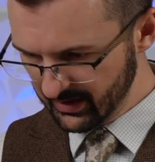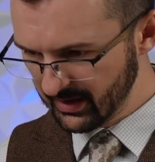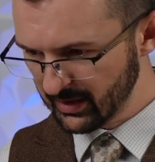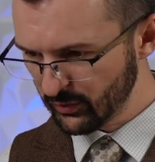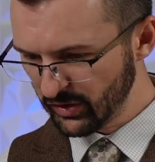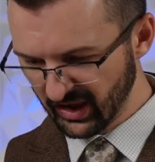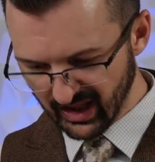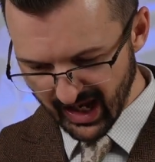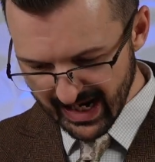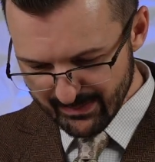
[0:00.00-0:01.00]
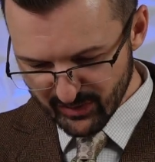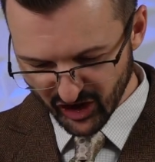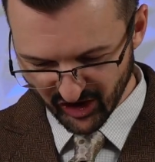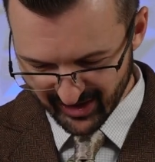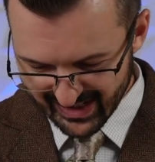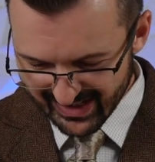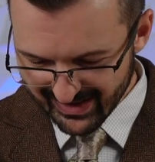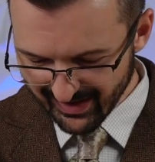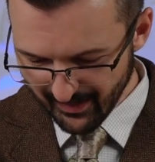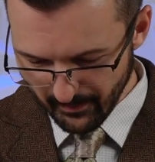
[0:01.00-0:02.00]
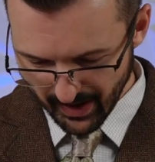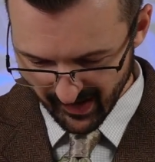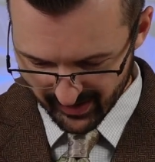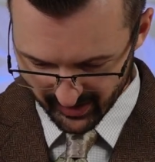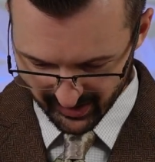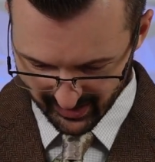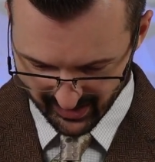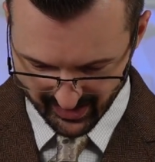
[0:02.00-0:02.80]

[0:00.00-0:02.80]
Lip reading: this lime green powder